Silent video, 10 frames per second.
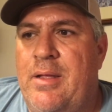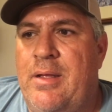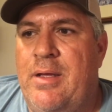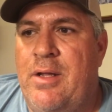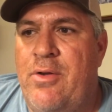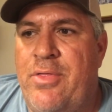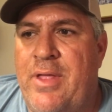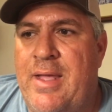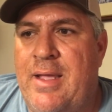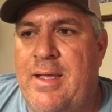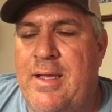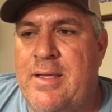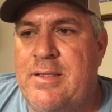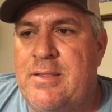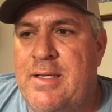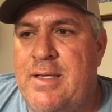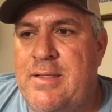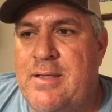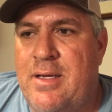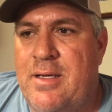Another thing is
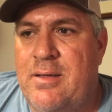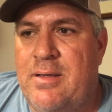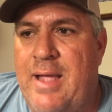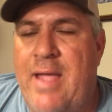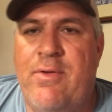these heavy